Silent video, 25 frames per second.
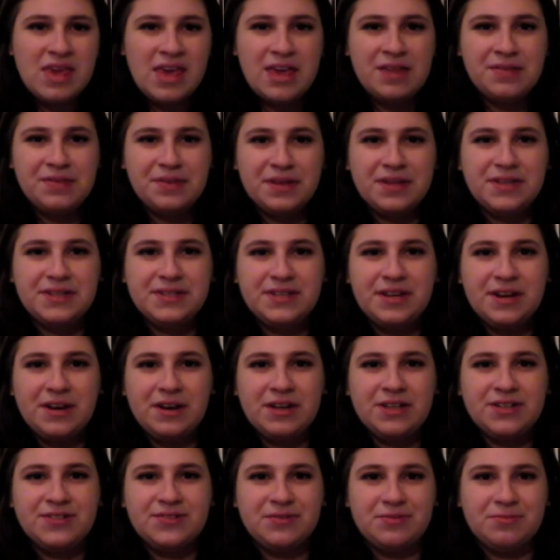in this
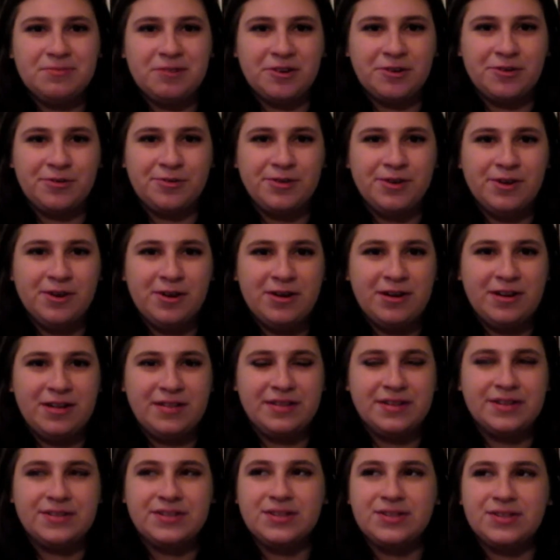series from Rick
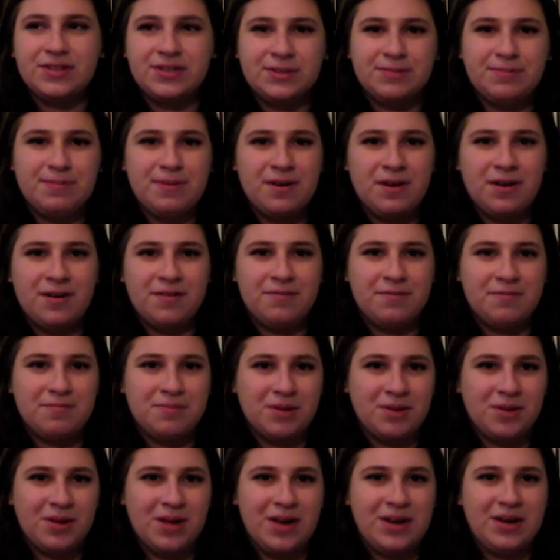Riordan, this is a spin-off from
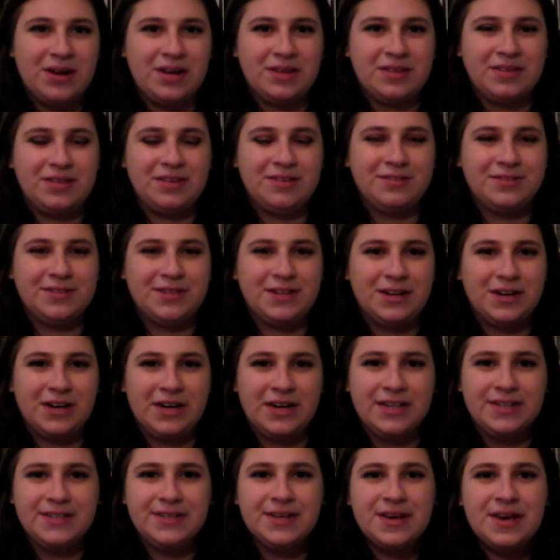the Lightning Thief
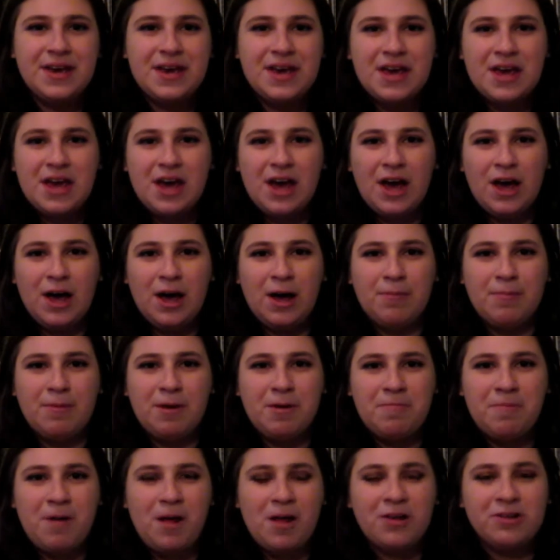series.
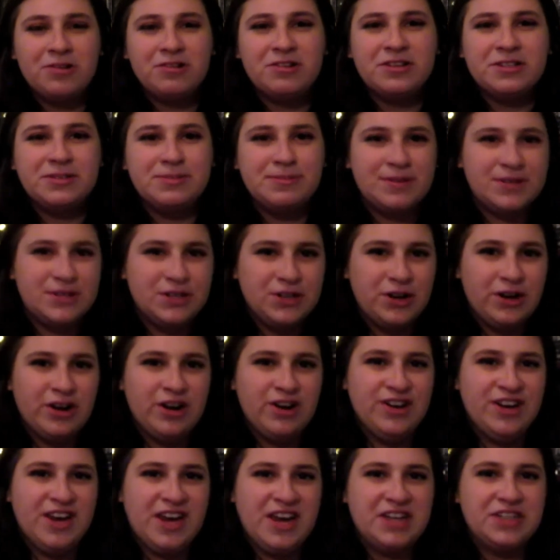Apollo has been
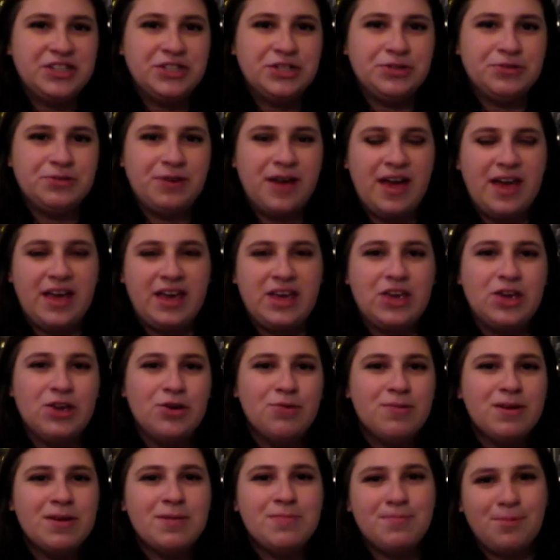turned into a
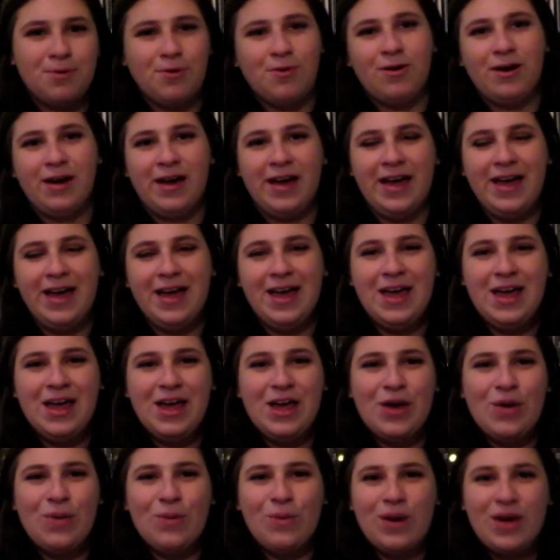human boy
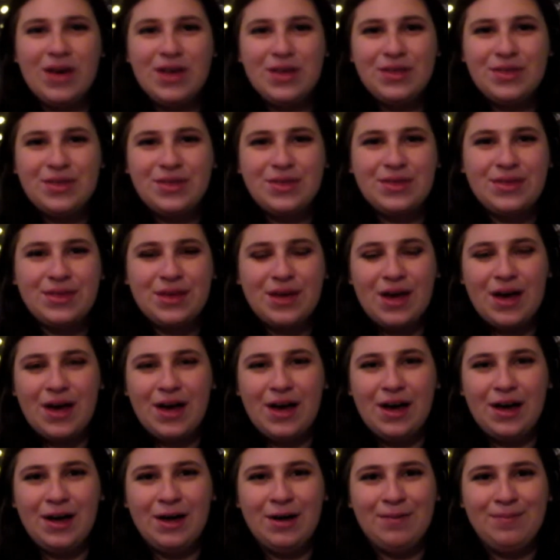with
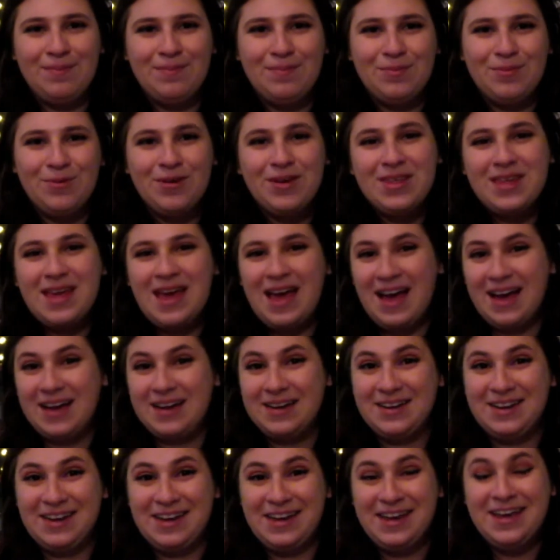
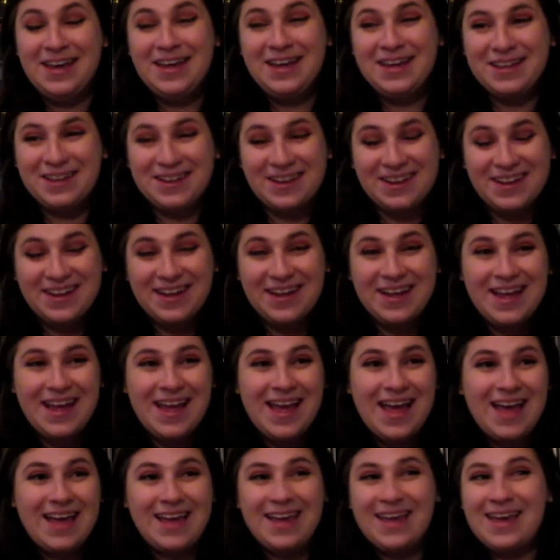acne.
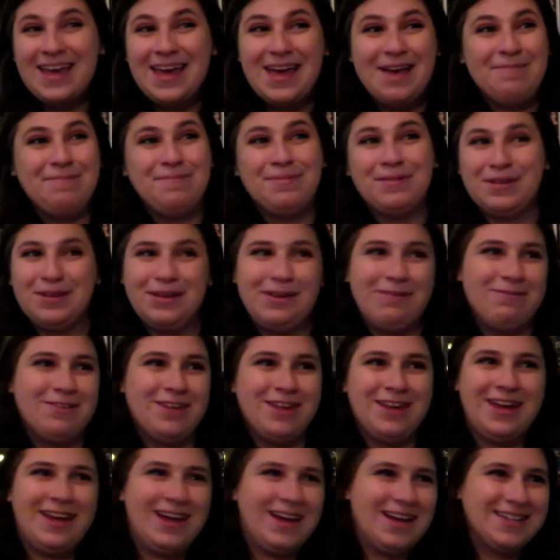He can't believe
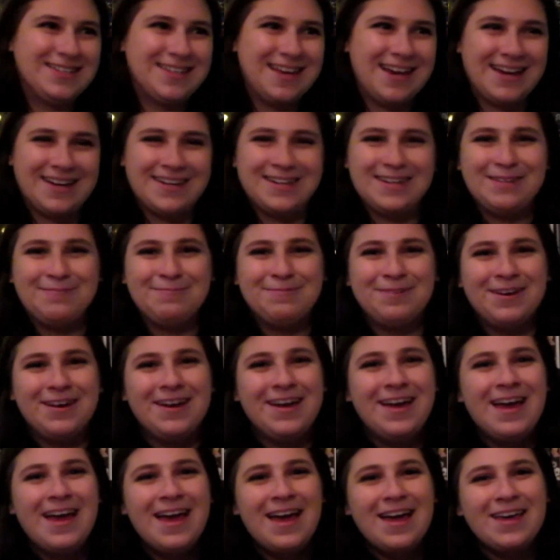that he has acne,
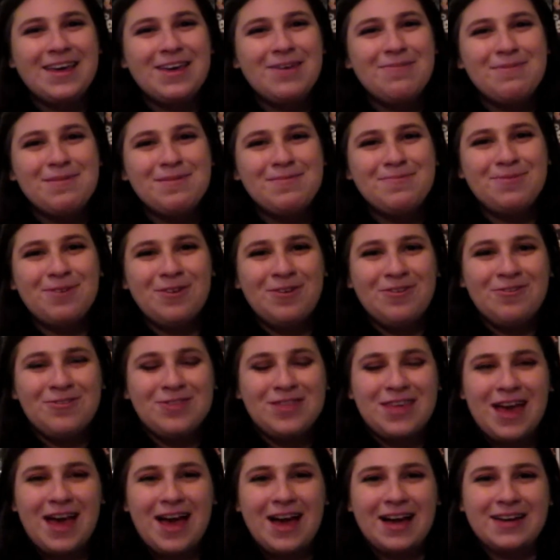but human boy
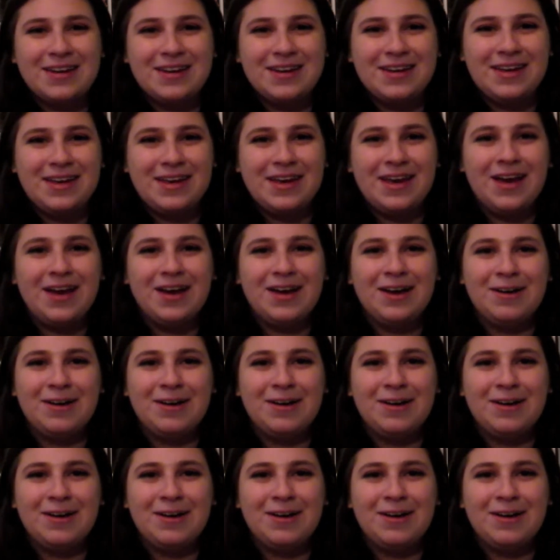with acne